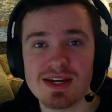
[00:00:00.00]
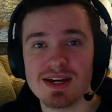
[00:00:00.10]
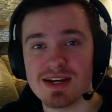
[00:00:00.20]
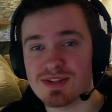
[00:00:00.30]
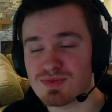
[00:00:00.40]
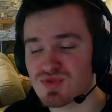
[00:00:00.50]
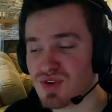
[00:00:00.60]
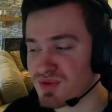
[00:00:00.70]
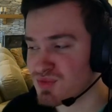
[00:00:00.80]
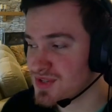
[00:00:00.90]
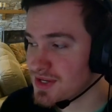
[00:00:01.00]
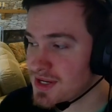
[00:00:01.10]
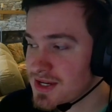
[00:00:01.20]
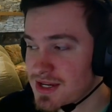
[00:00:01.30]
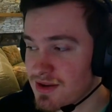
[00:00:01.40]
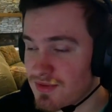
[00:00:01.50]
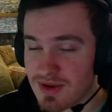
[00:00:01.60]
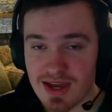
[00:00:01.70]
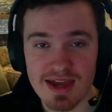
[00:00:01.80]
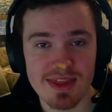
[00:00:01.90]
subscribers. If we
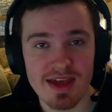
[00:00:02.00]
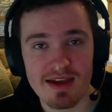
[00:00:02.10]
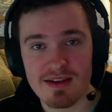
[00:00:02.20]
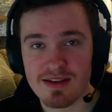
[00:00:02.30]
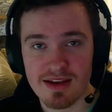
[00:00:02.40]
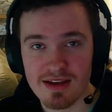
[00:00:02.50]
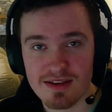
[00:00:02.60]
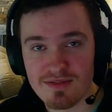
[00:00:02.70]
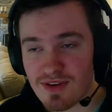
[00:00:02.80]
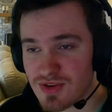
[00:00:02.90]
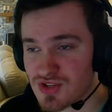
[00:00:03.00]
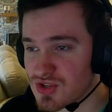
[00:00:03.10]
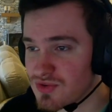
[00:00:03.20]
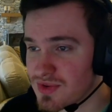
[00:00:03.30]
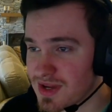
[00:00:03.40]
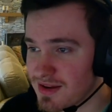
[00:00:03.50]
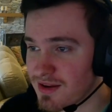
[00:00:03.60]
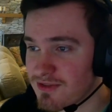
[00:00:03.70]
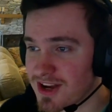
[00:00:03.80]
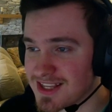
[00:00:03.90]
can get there very soon, then
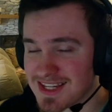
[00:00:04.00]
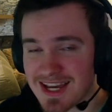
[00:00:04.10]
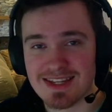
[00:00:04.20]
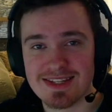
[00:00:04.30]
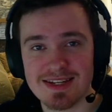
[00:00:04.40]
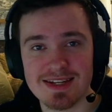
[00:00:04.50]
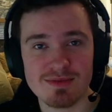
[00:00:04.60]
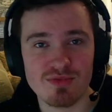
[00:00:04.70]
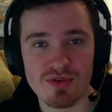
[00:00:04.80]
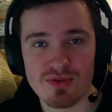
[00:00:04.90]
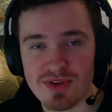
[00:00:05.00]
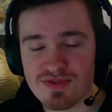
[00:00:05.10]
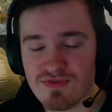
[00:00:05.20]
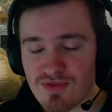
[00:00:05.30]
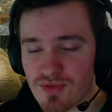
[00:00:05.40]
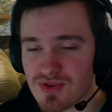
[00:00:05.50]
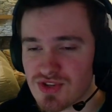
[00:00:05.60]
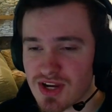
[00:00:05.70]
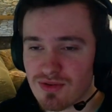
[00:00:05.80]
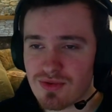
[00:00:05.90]
fantastic progress for the
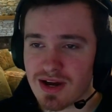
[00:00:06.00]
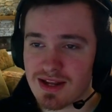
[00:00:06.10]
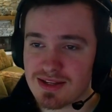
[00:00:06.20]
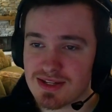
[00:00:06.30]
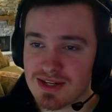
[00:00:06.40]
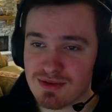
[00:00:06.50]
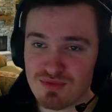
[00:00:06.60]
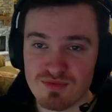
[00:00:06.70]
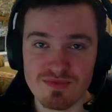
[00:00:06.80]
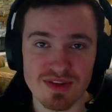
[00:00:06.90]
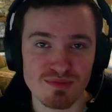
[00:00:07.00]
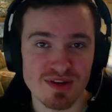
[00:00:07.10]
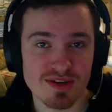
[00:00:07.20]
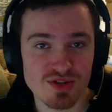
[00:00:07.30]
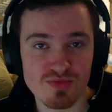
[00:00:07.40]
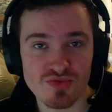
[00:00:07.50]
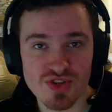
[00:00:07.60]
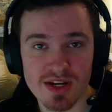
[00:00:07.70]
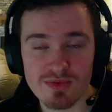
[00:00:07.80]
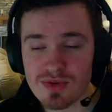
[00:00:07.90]
channel. And with it being a small
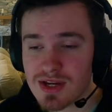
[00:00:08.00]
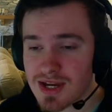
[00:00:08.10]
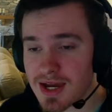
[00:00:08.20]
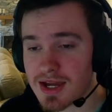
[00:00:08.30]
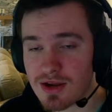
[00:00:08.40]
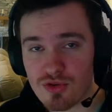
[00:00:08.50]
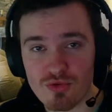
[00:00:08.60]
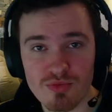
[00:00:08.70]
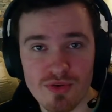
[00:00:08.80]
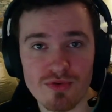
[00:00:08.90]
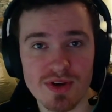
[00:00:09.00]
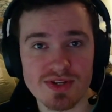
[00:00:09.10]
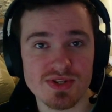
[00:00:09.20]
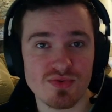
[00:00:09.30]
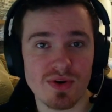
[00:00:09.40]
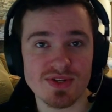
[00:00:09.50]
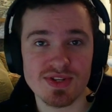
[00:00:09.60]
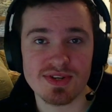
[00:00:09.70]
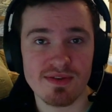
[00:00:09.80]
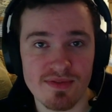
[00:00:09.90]
channel, any and all progress is quite
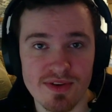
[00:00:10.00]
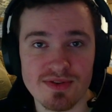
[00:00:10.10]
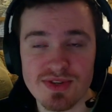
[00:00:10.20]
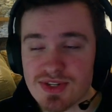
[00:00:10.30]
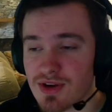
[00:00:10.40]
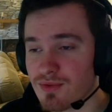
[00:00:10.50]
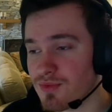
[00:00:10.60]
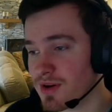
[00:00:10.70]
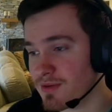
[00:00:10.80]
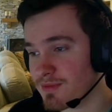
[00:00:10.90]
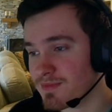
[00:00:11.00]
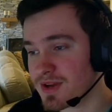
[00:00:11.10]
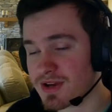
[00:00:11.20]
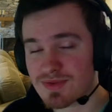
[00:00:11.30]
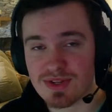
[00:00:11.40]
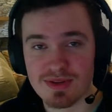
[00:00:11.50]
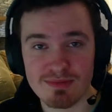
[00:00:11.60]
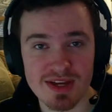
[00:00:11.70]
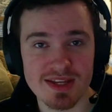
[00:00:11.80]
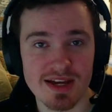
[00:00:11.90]
significant. So big ups and
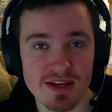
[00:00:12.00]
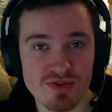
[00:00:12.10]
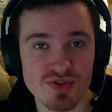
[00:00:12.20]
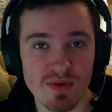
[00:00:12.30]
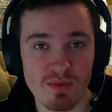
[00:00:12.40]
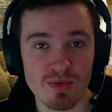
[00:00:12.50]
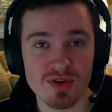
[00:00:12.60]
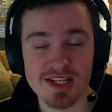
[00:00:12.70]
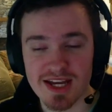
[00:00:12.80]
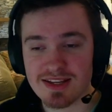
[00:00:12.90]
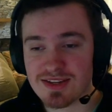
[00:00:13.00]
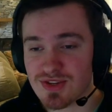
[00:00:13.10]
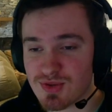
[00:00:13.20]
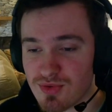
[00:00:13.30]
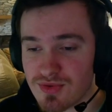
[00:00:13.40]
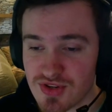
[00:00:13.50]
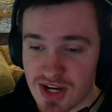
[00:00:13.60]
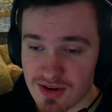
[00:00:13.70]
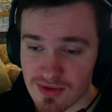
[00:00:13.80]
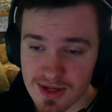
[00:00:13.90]
big thank yous to everybody that does support the
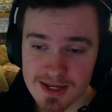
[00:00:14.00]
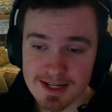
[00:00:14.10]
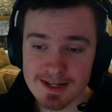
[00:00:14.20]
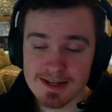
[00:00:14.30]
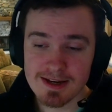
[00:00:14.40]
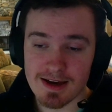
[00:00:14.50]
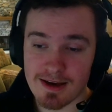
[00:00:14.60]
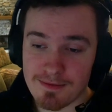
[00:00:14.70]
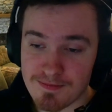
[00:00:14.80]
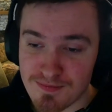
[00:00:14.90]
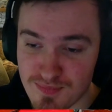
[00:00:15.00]
channel. Um,